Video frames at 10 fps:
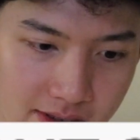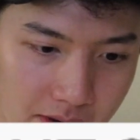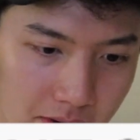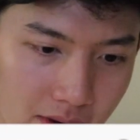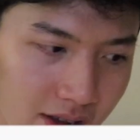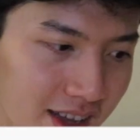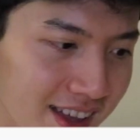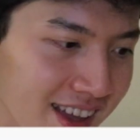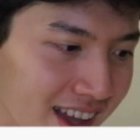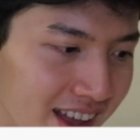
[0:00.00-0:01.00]
so
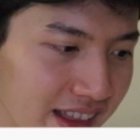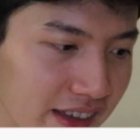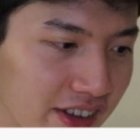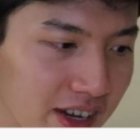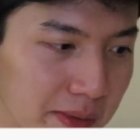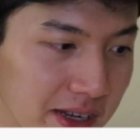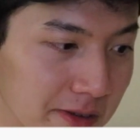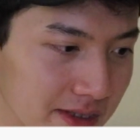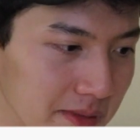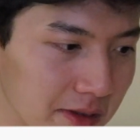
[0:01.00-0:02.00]
they've got to be
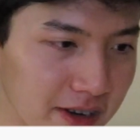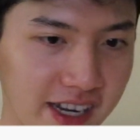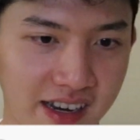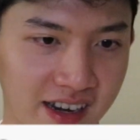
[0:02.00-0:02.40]
doing something right.